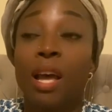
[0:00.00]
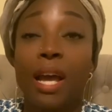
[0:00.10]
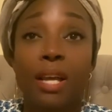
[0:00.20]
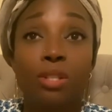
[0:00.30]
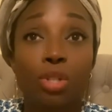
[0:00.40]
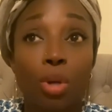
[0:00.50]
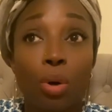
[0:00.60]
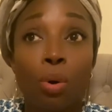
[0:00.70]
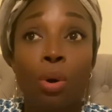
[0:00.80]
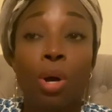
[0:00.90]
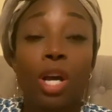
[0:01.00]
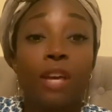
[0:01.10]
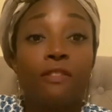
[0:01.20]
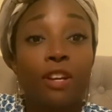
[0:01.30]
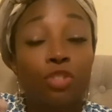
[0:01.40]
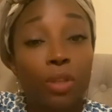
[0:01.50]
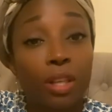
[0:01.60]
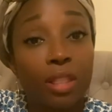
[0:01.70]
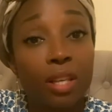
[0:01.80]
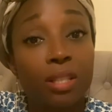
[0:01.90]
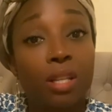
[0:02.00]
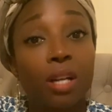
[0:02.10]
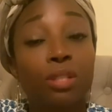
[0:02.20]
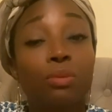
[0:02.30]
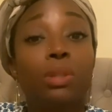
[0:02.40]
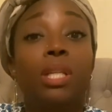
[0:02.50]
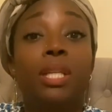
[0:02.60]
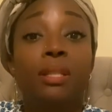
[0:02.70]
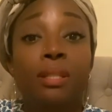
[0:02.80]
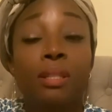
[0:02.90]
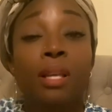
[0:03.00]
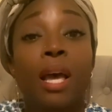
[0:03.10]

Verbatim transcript: And so eventually things start to release.